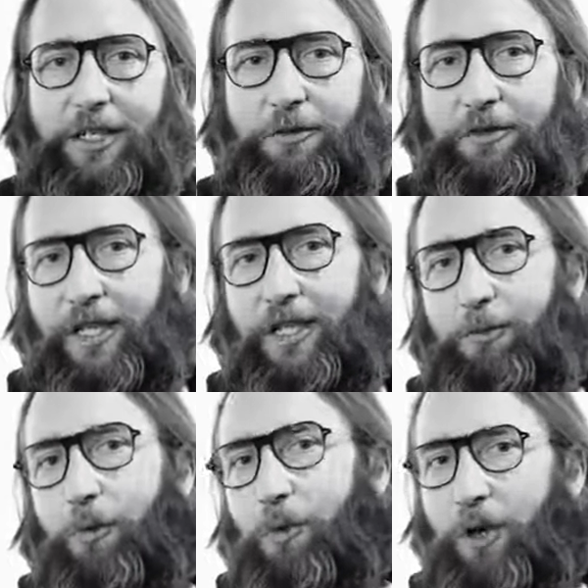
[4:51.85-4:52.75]
you think
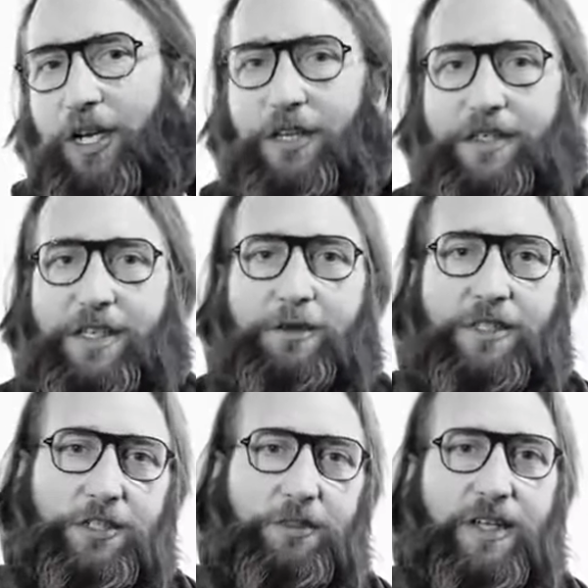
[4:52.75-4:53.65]
what we're working on
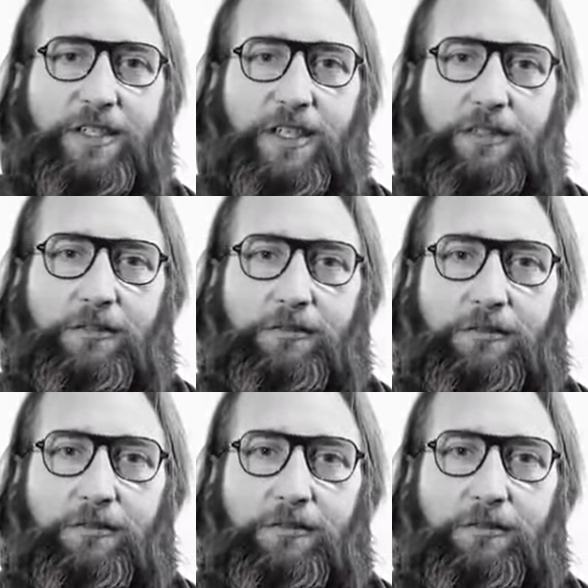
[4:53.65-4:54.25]
sounds interesting,